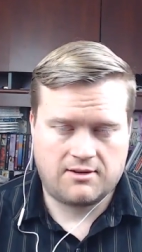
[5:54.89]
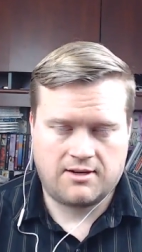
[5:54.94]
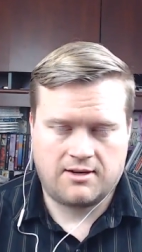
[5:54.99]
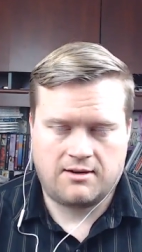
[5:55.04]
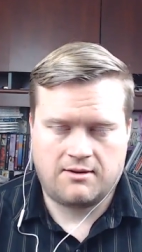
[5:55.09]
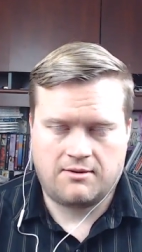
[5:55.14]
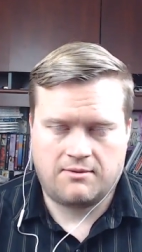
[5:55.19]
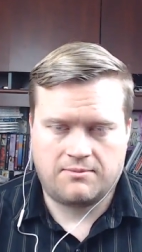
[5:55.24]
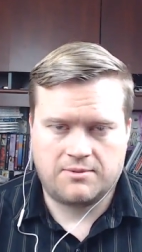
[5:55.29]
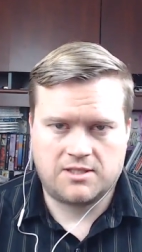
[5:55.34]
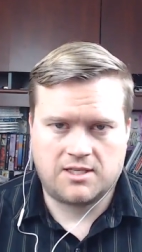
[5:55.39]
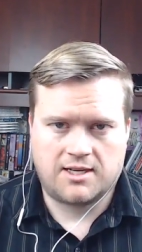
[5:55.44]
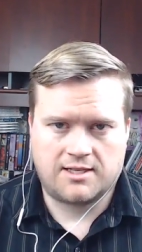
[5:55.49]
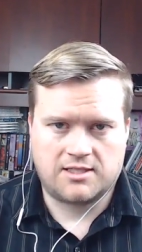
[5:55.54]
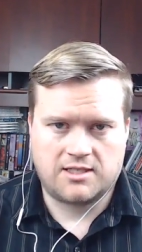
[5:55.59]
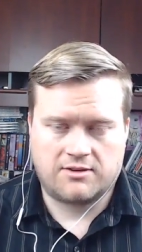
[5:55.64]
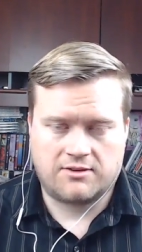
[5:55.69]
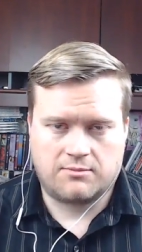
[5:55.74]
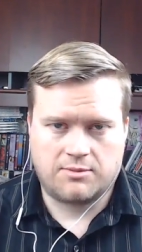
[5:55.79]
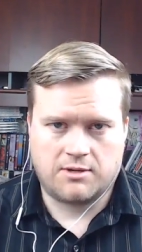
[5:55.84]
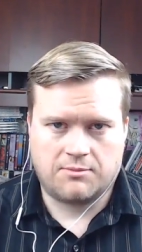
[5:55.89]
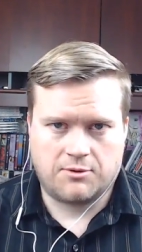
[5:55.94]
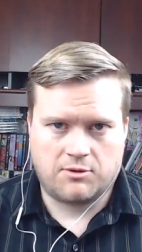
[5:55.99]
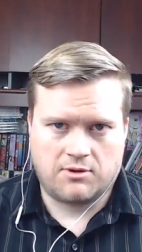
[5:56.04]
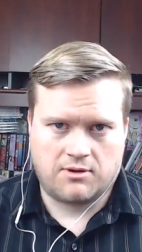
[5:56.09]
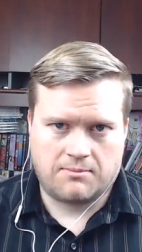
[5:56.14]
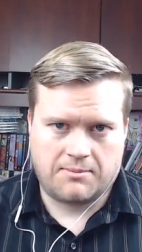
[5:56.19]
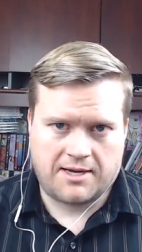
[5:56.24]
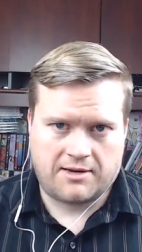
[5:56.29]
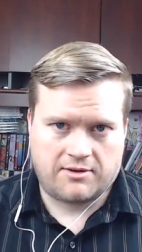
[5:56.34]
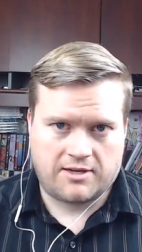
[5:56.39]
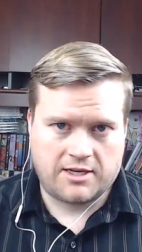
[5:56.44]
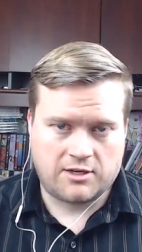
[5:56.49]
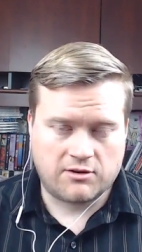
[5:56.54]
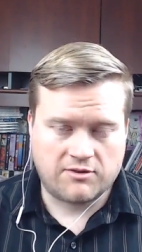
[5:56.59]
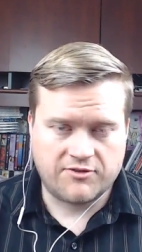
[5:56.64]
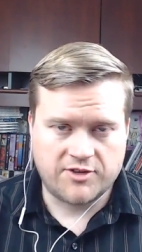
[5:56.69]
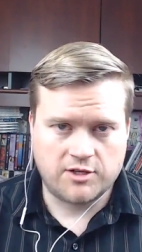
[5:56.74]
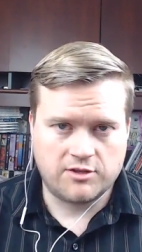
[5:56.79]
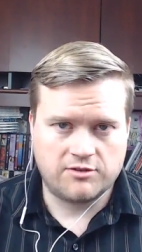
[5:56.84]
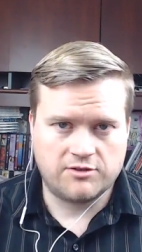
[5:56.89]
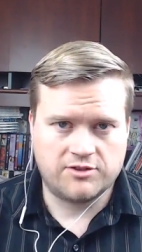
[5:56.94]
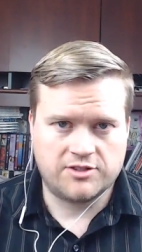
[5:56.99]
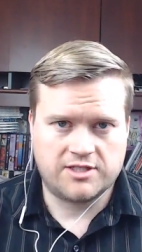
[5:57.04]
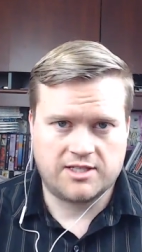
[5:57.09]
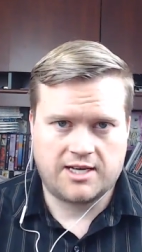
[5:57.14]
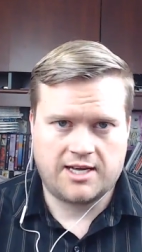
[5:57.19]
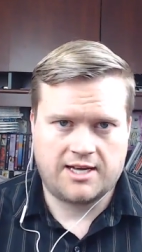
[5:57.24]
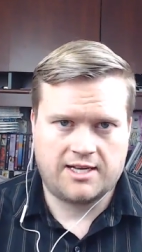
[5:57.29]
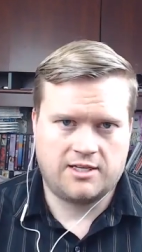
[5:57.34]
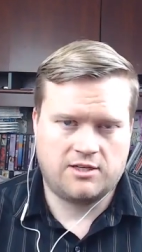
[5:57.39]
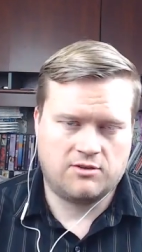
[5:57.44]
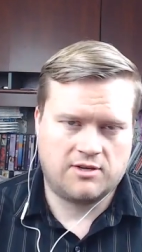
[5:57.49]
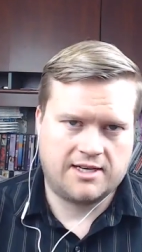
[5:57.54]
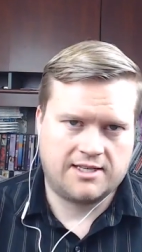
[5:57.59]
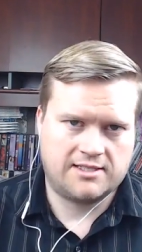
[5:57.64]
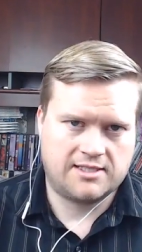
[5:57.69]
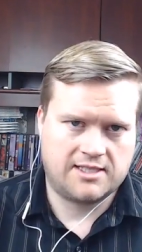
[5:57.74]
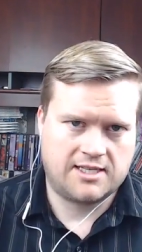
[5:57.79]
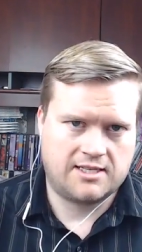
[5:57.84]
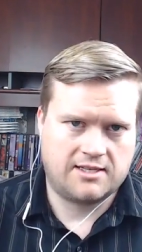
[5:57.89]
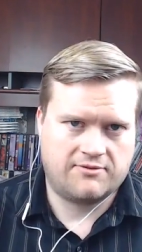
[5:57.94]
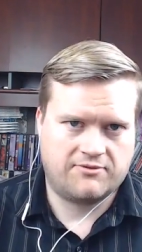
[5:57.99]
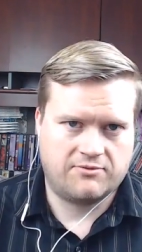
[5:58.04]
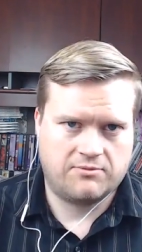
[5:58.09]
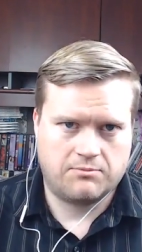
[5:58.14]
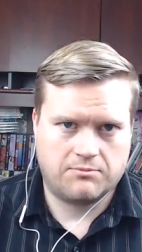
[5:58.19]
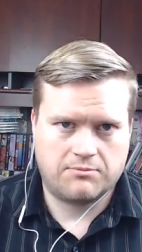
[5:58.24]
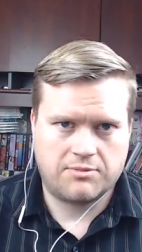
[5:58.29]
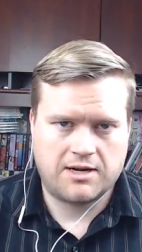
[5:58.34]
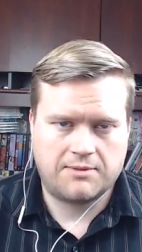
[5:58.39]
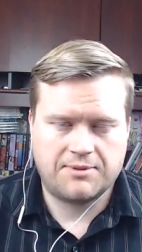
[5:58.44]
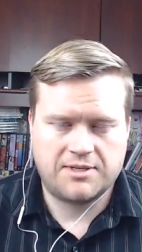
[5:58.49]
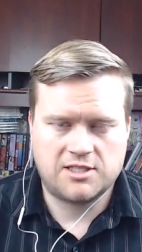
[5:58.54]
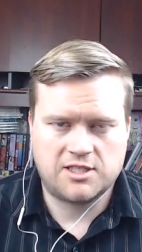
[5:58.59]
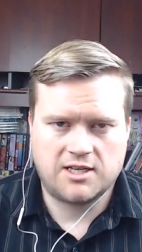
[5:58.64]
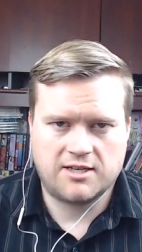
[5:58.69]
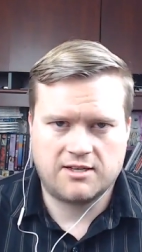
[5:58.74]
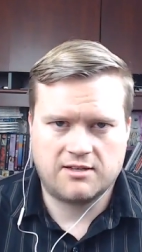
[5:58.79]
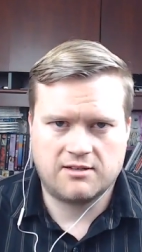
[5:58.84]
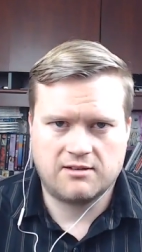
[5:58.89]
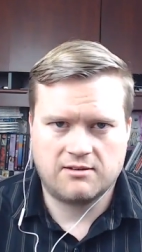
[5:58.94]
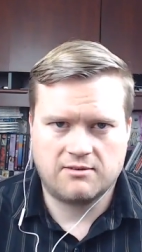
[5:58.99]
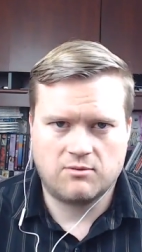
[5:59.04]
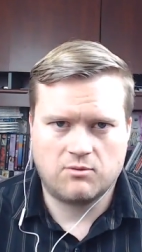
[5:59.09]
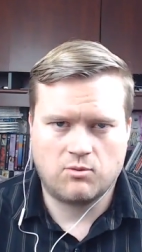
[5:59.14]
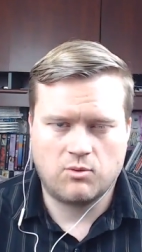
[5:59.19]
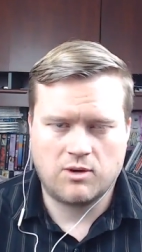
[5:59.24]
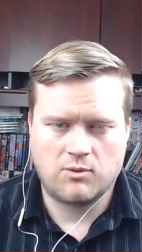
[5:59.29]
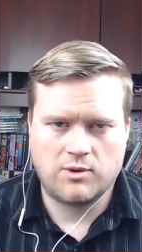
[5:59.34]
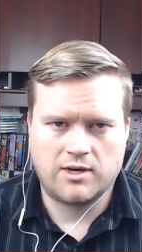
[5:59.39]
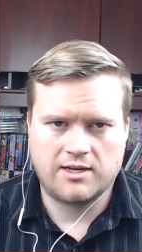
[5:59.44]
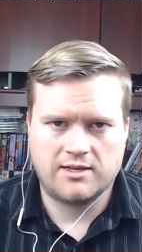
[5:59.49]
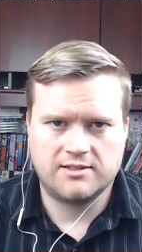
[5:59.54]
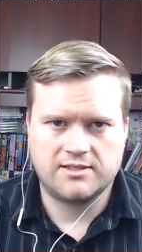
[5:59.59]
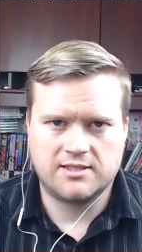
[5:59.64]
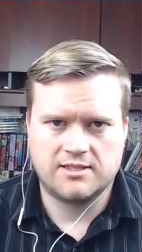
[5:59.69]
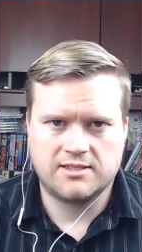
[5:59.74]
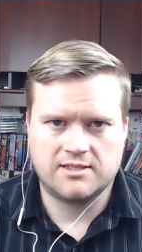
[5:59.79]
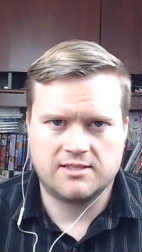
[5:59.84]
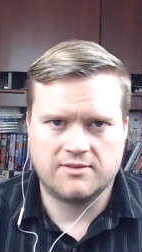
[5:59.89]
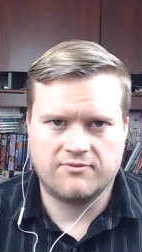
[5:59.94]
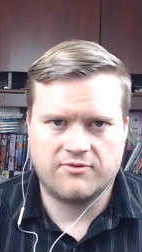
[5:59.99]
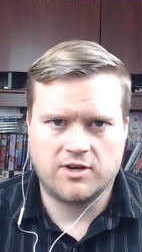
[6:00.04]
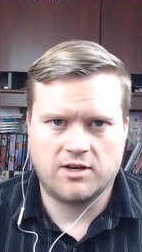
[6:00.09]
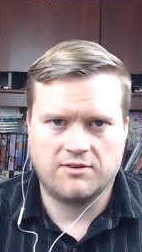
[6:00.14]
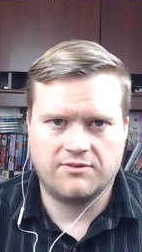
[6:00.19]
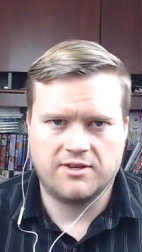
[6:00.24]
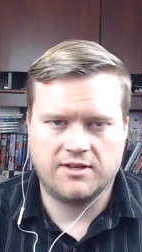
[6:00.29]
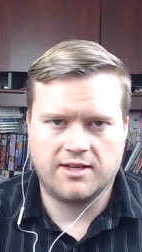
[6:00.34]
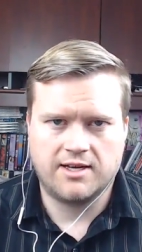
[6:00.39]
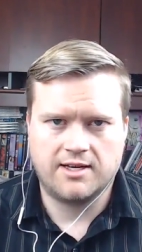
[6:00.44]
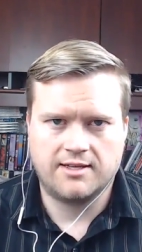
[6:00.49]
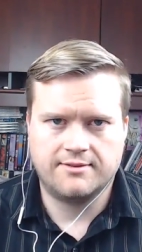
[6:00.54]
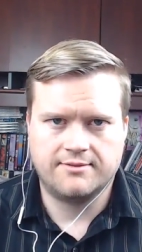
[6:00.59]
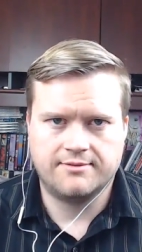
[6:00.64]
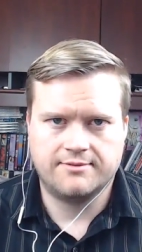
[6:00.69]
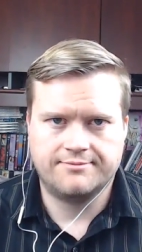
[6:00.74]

uh, talk to other people about interviews, and you guys kind of prep each other. What what else is involved in that?